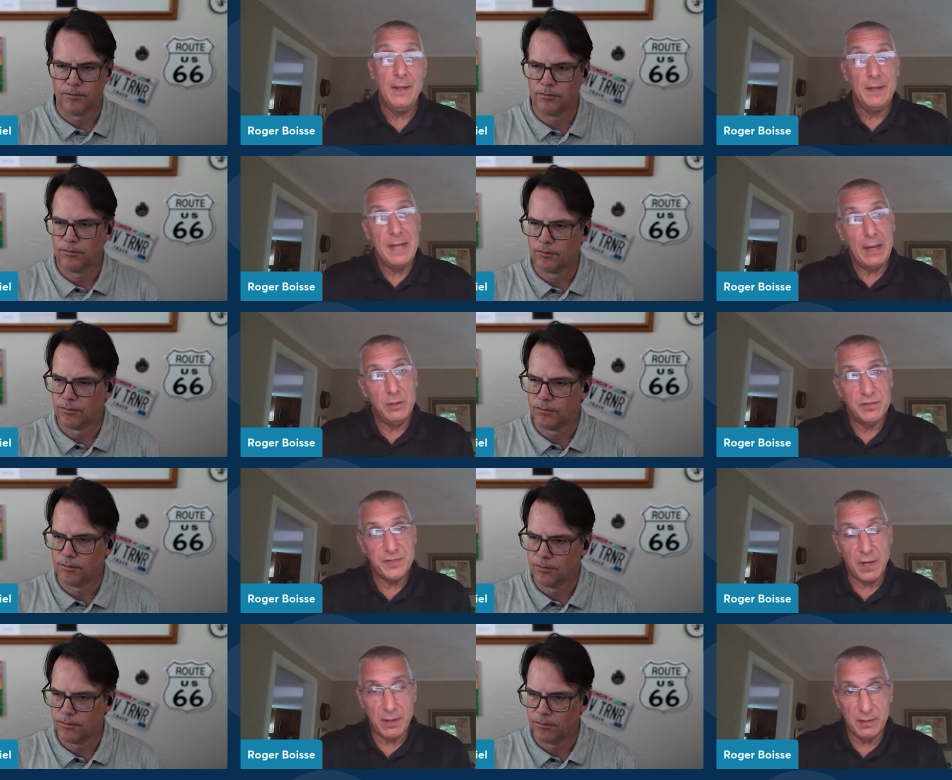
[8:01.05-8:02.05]
Speaker 1: Now you're
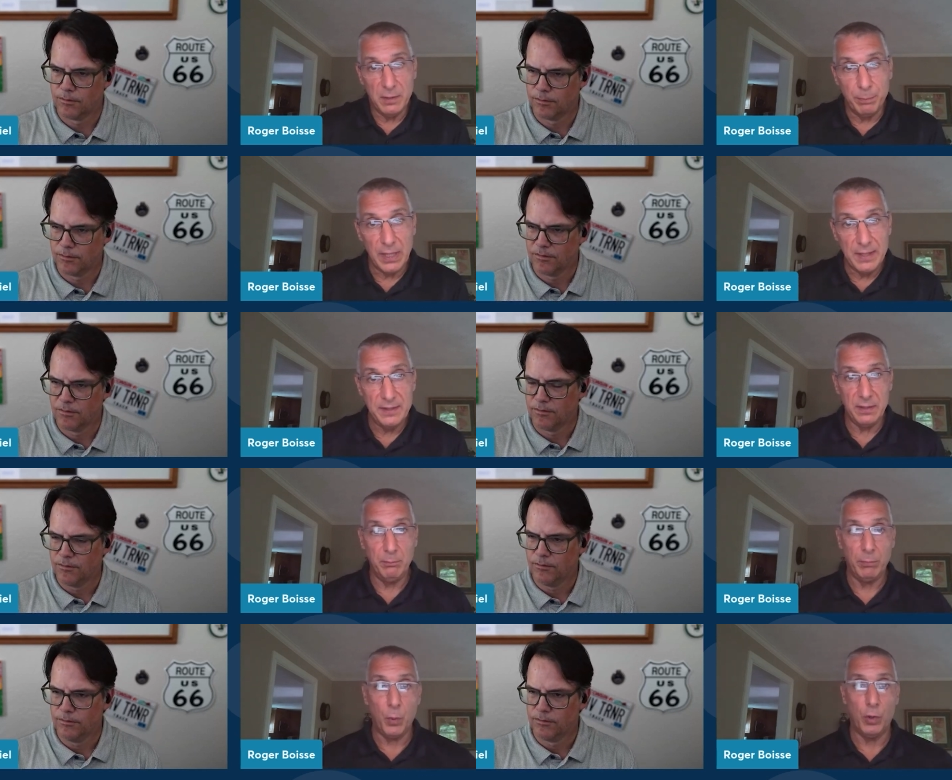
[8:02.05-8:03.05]
starting to blend in
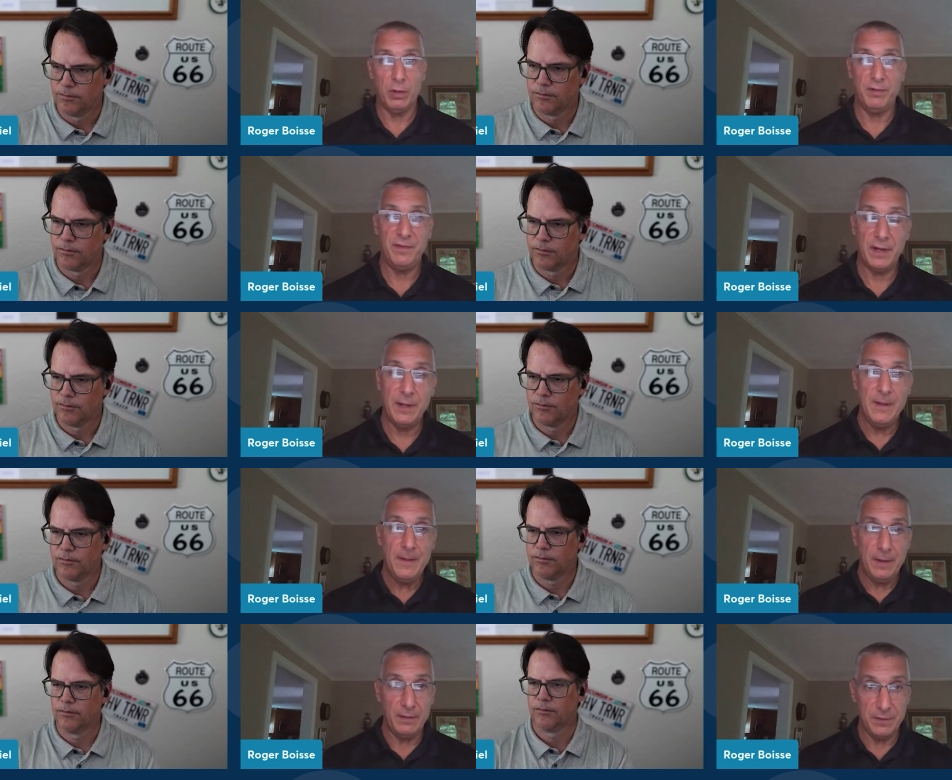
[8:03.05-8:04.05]
more of a
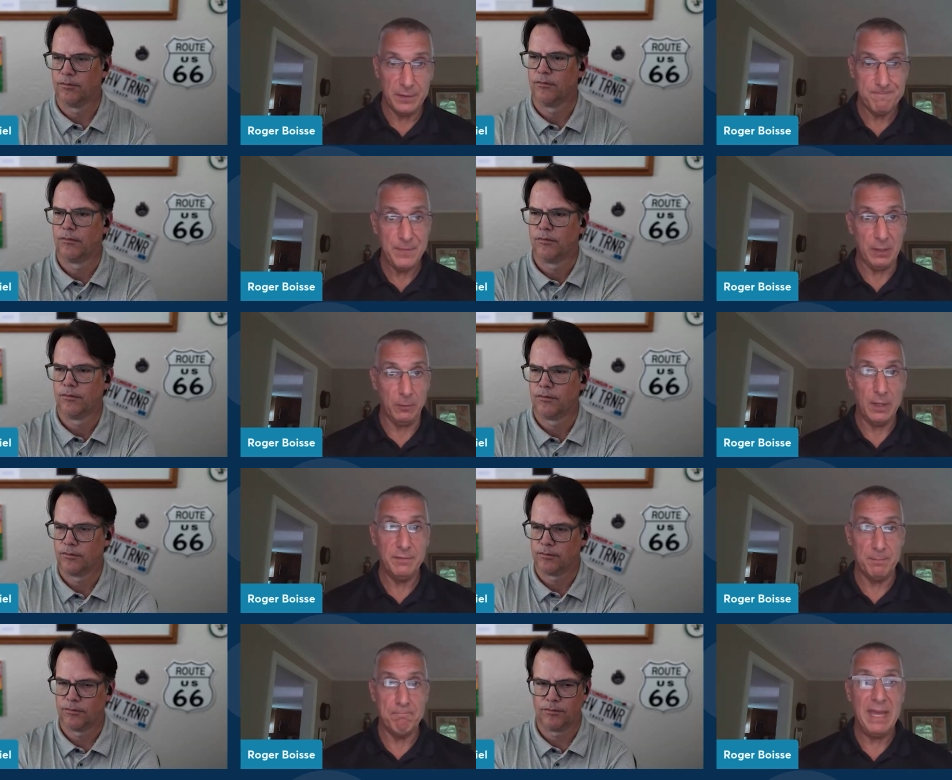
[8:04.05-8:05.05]
of a you know
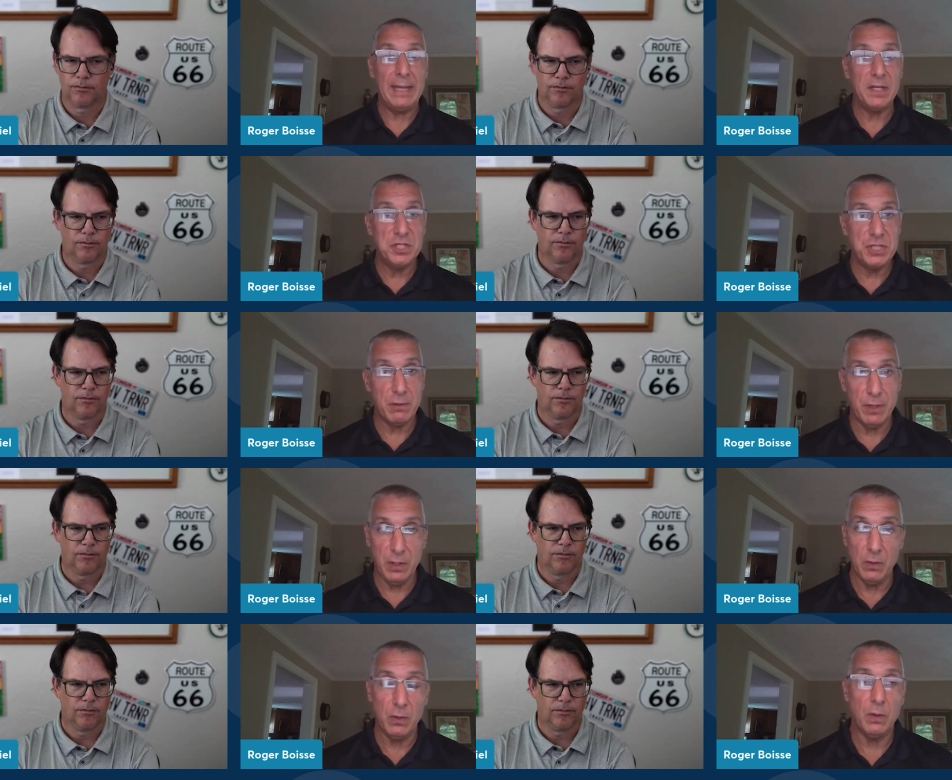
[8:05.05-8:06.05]
of a
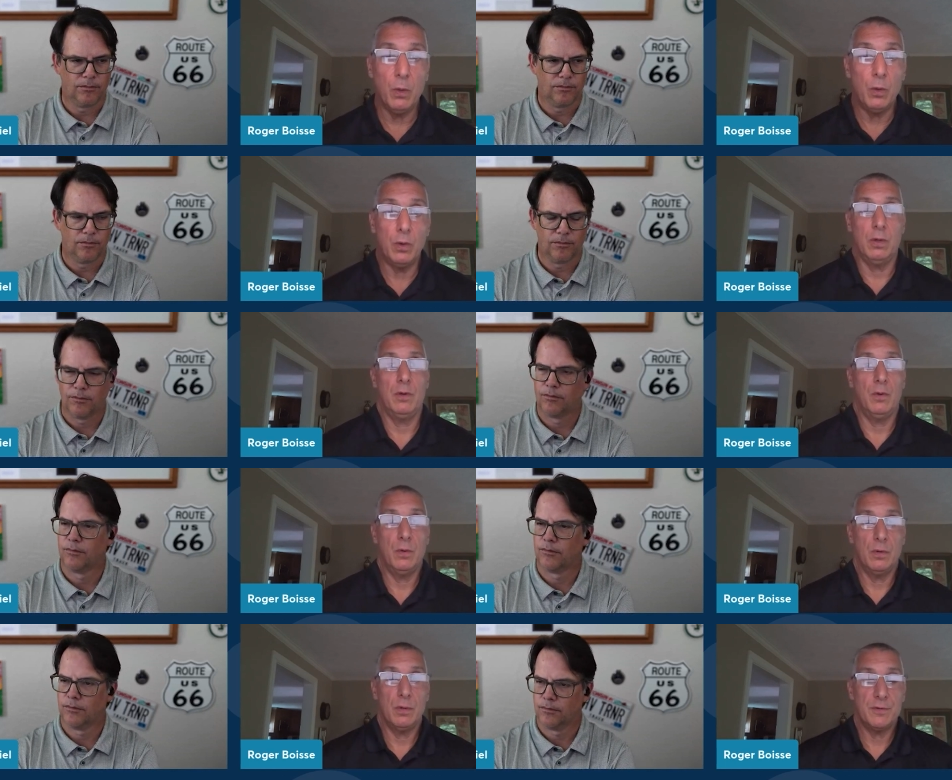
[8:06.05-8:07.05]
managerial or
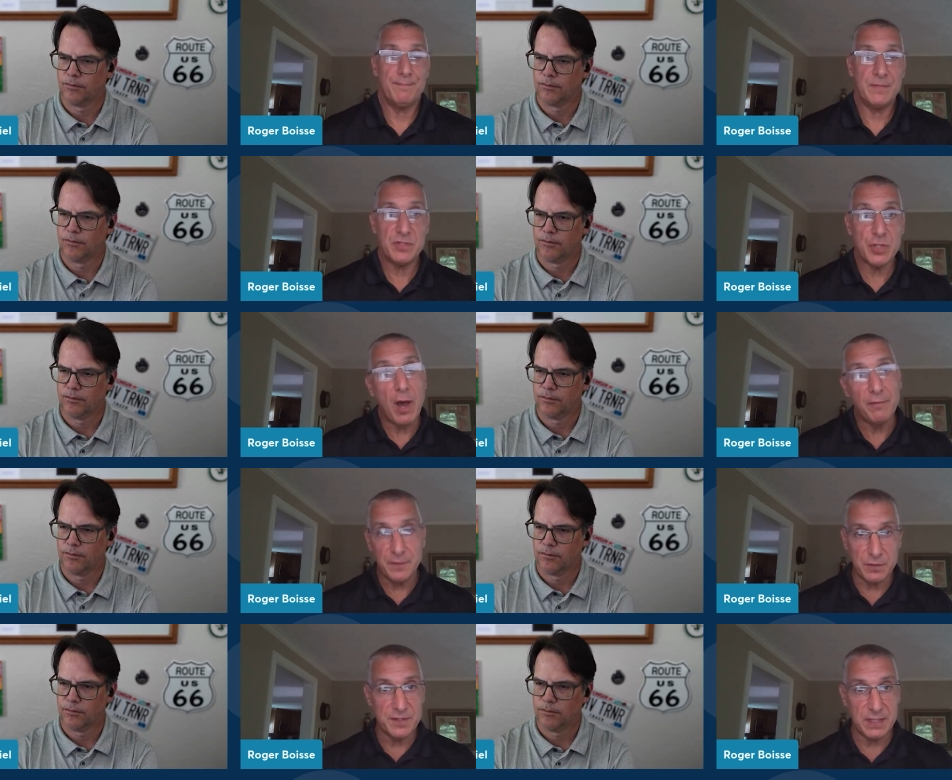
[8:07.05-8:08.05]
or
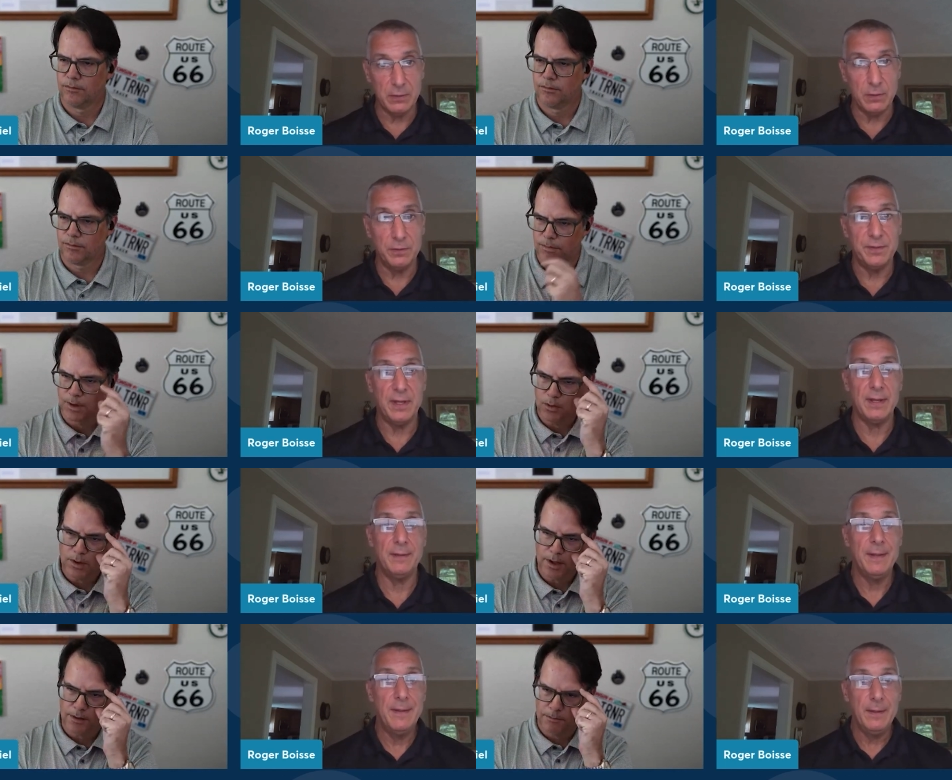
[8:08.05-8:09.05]
softer skilled uh,
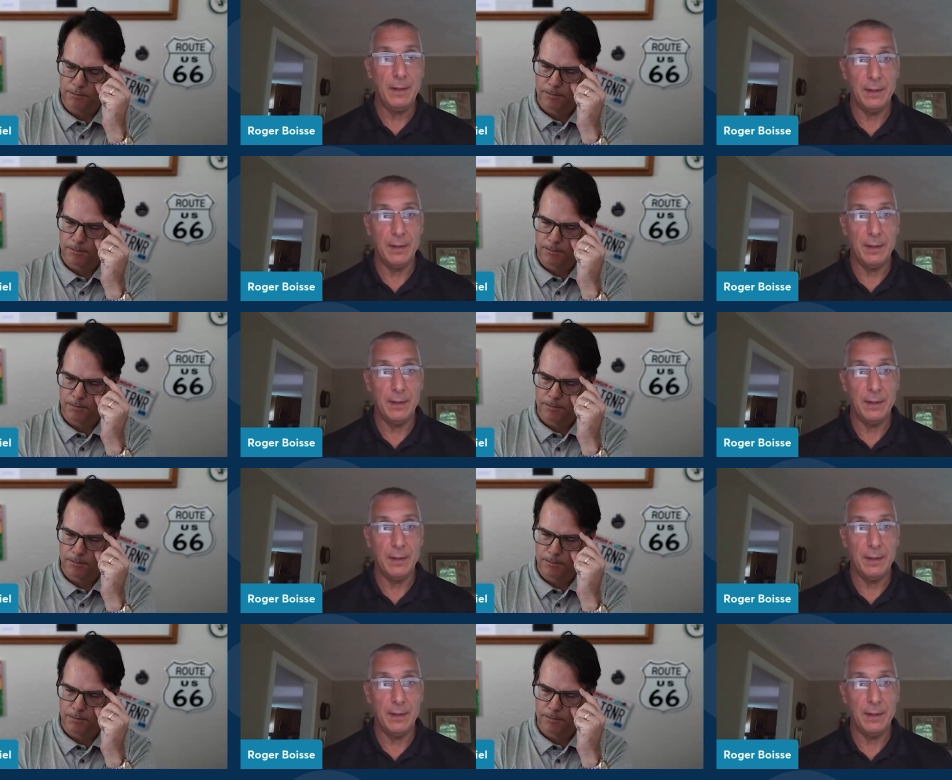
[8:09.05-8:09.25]
okay